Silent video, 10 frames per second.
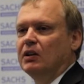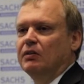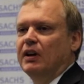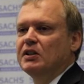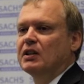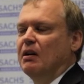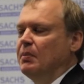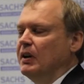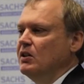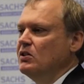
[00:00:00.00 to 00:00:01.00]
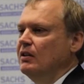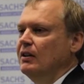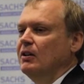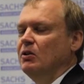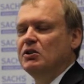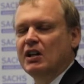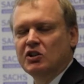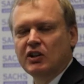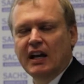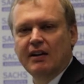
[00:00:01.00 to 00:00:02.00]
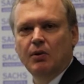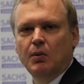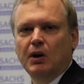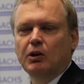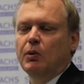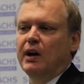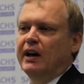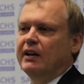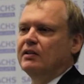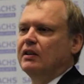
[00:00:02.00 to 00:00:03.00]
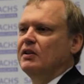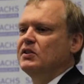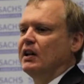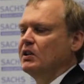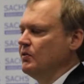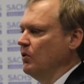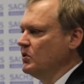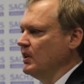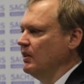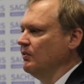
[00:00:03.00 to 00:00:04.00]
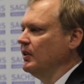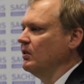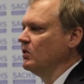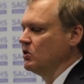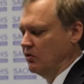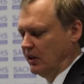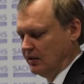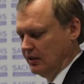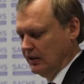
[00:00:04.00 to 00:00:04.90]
device companies who essentially have a worldwide sales force and the feet on the street.